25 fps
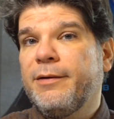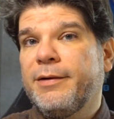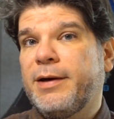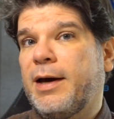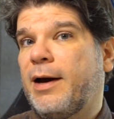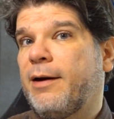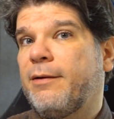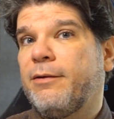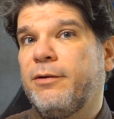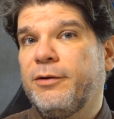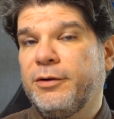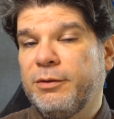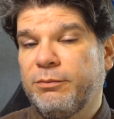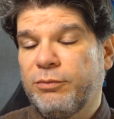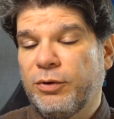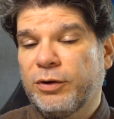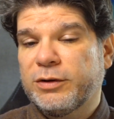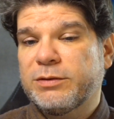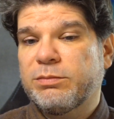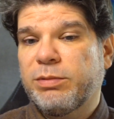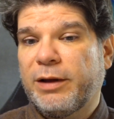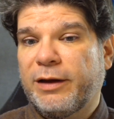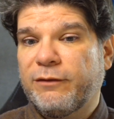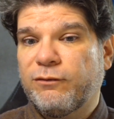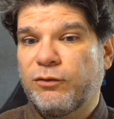yeah, on the
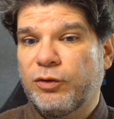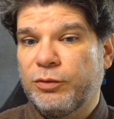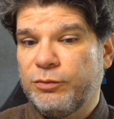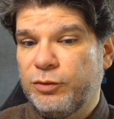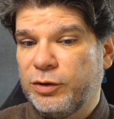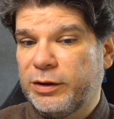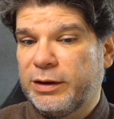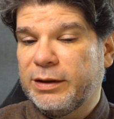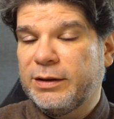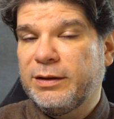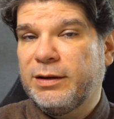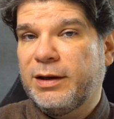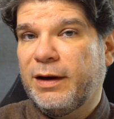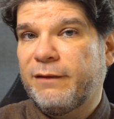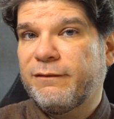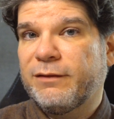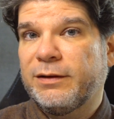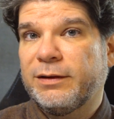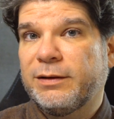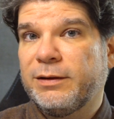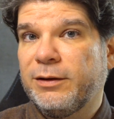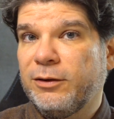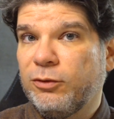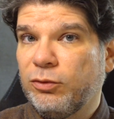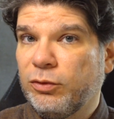Boox platform you can
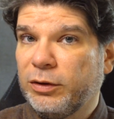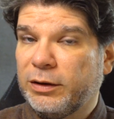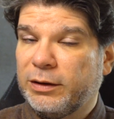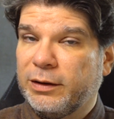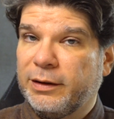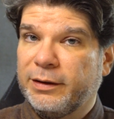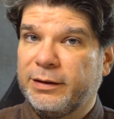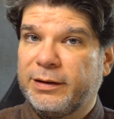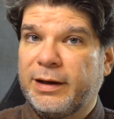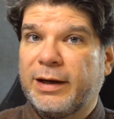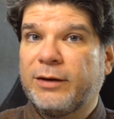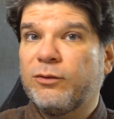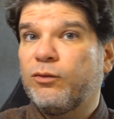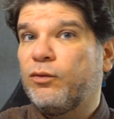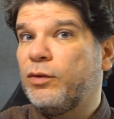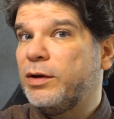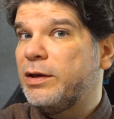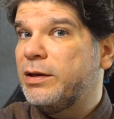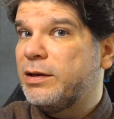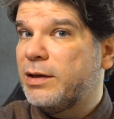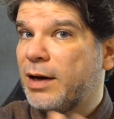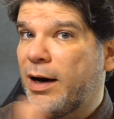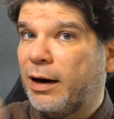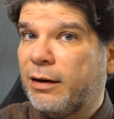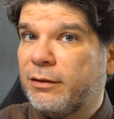definitely do it like that
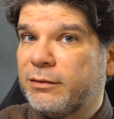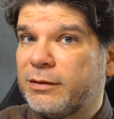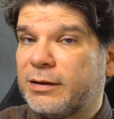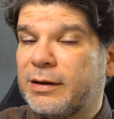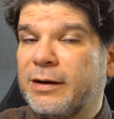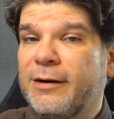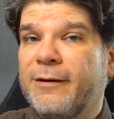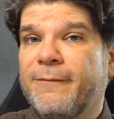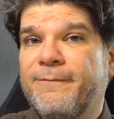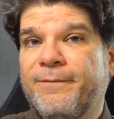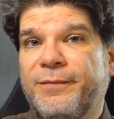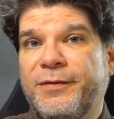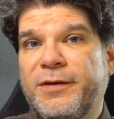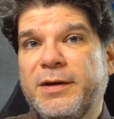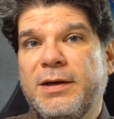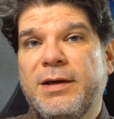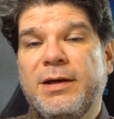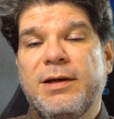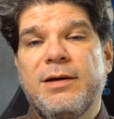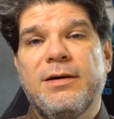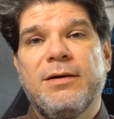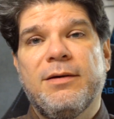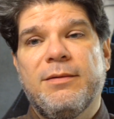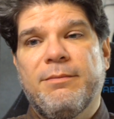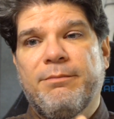without
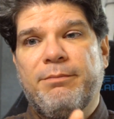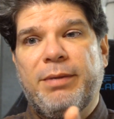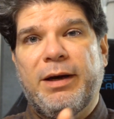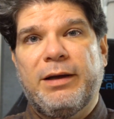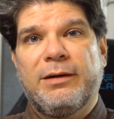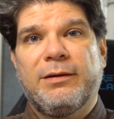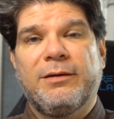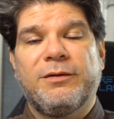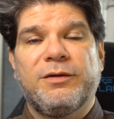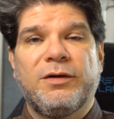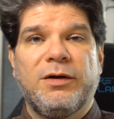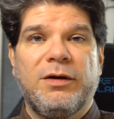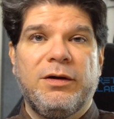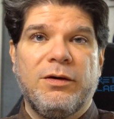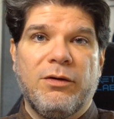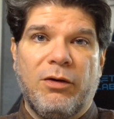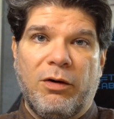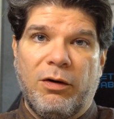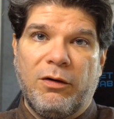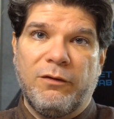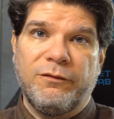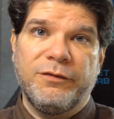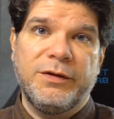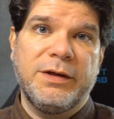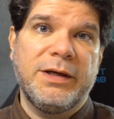the penalty
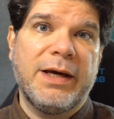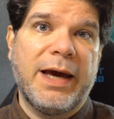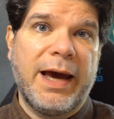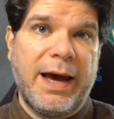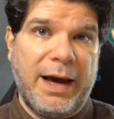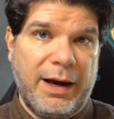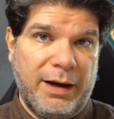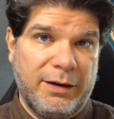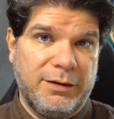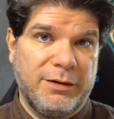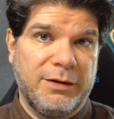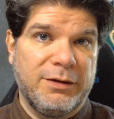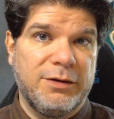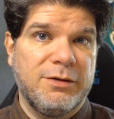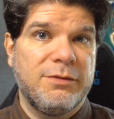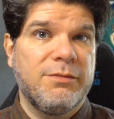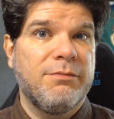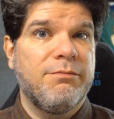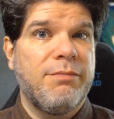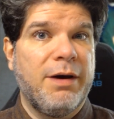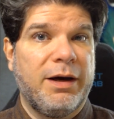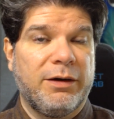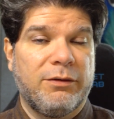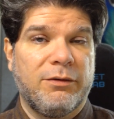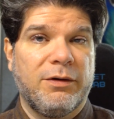of the
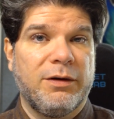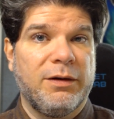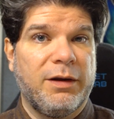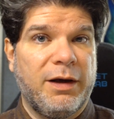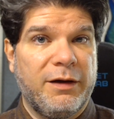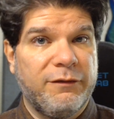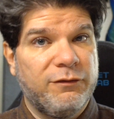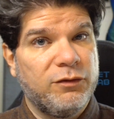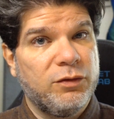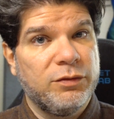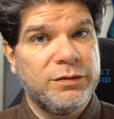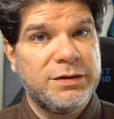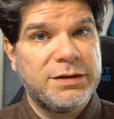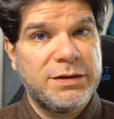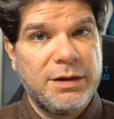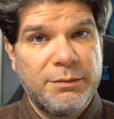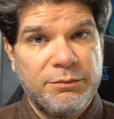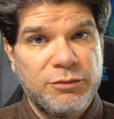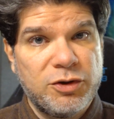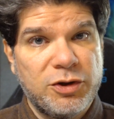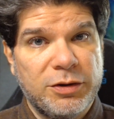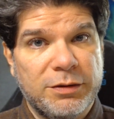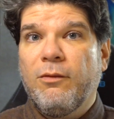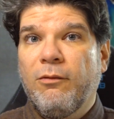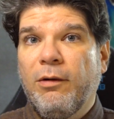added battery life
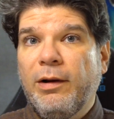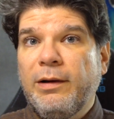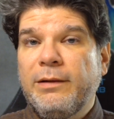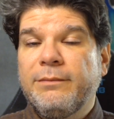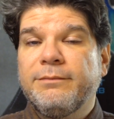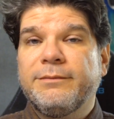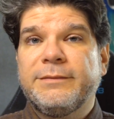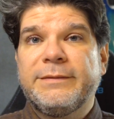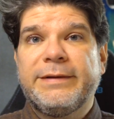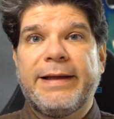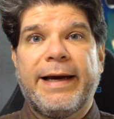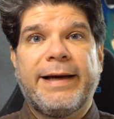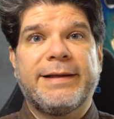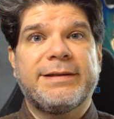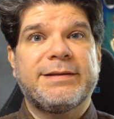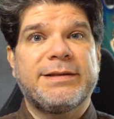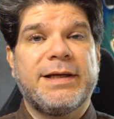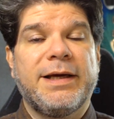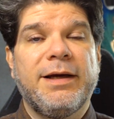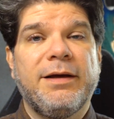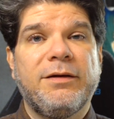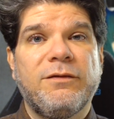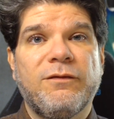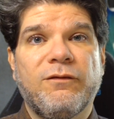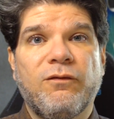consumption. Well, that's
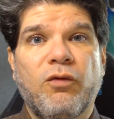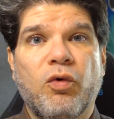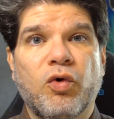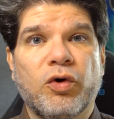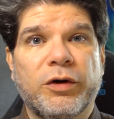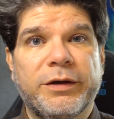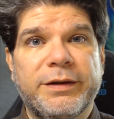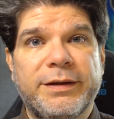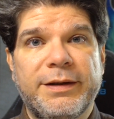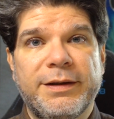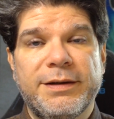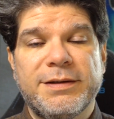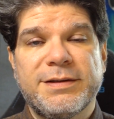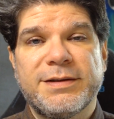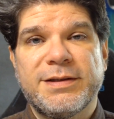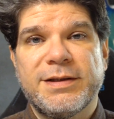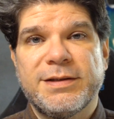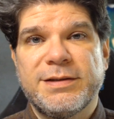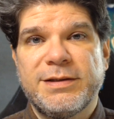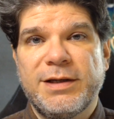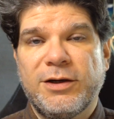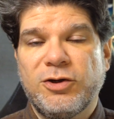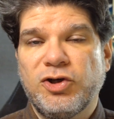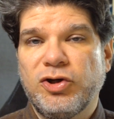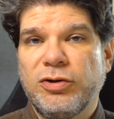it for this
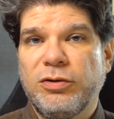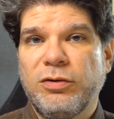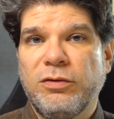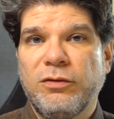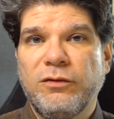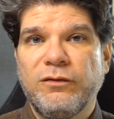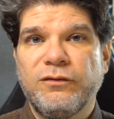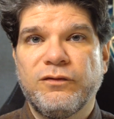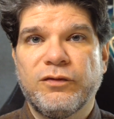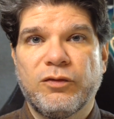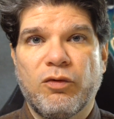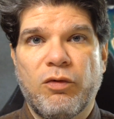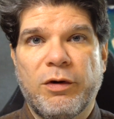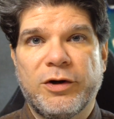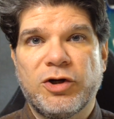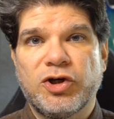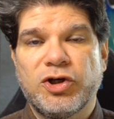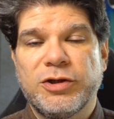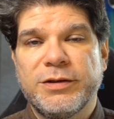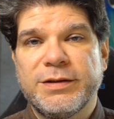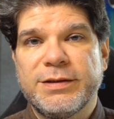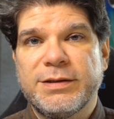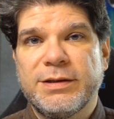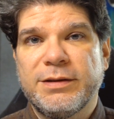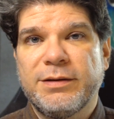session of
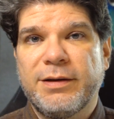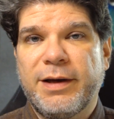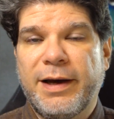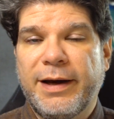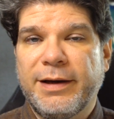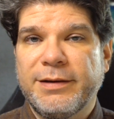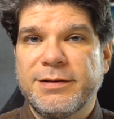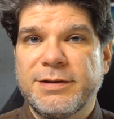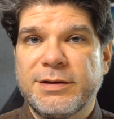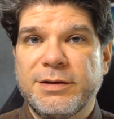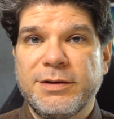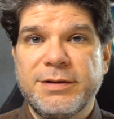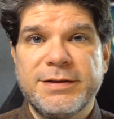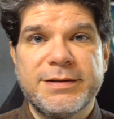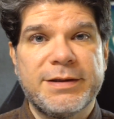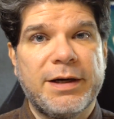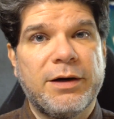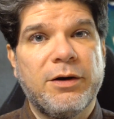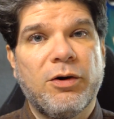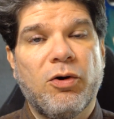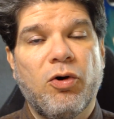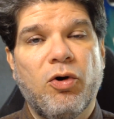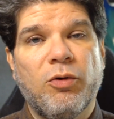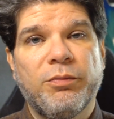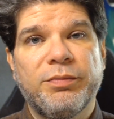questions and answers.
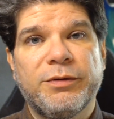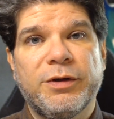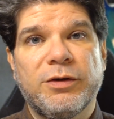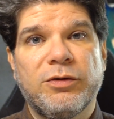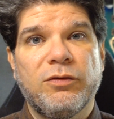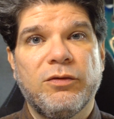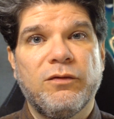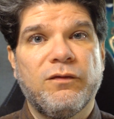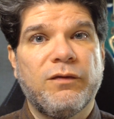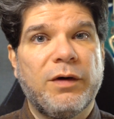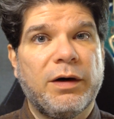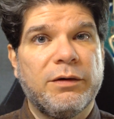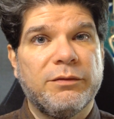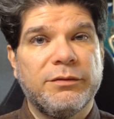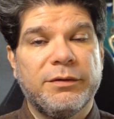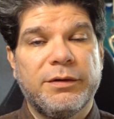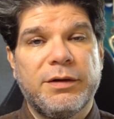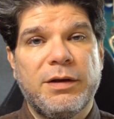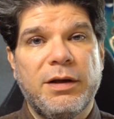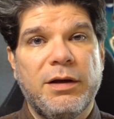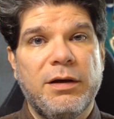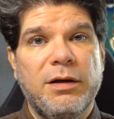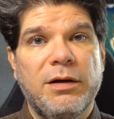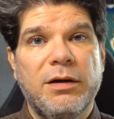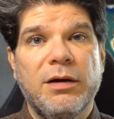I hope you
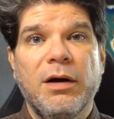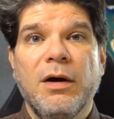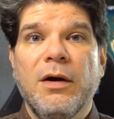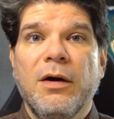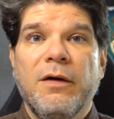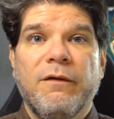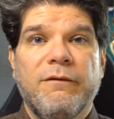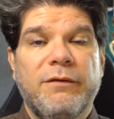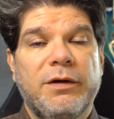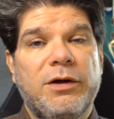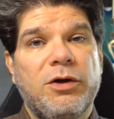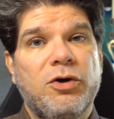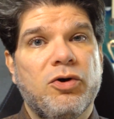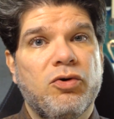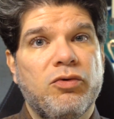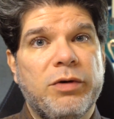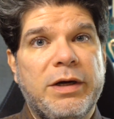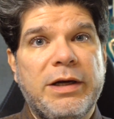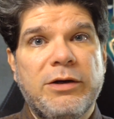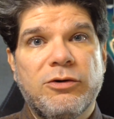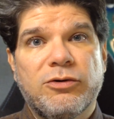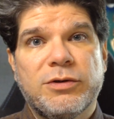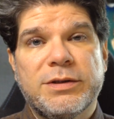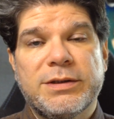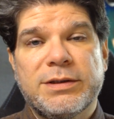found the video
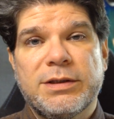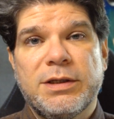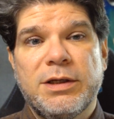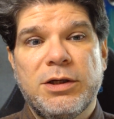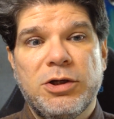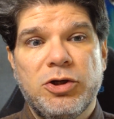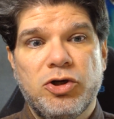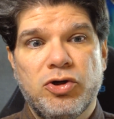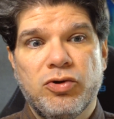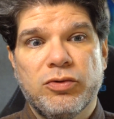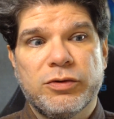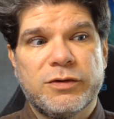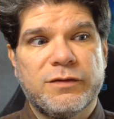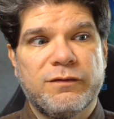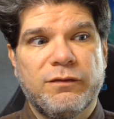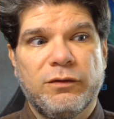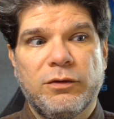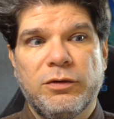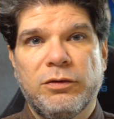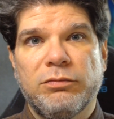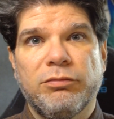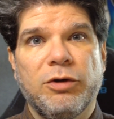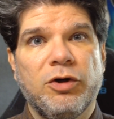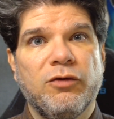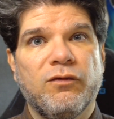interesting,
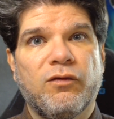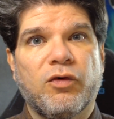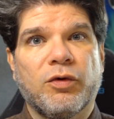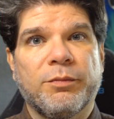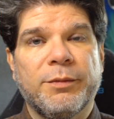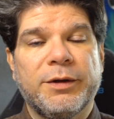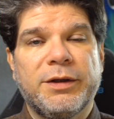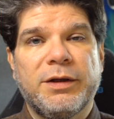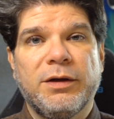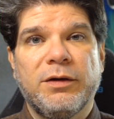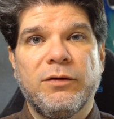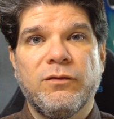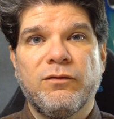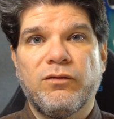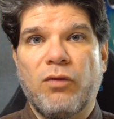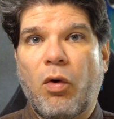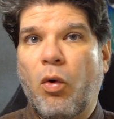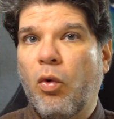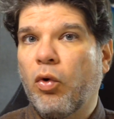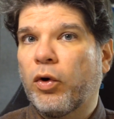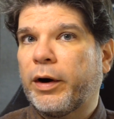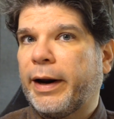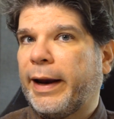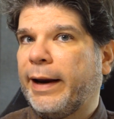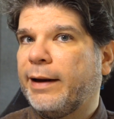useful, informative,
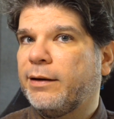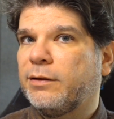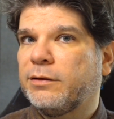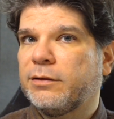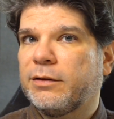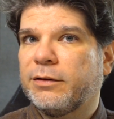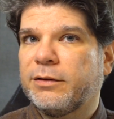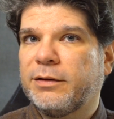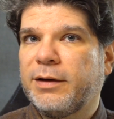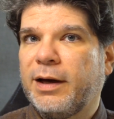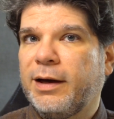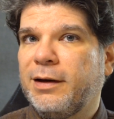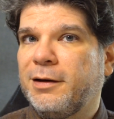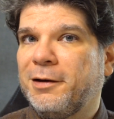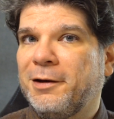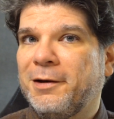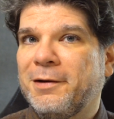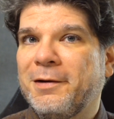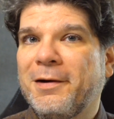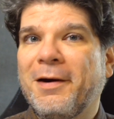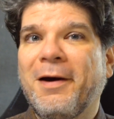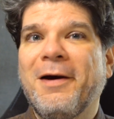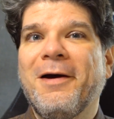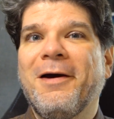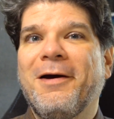or
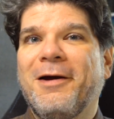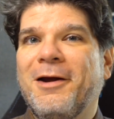entertaining.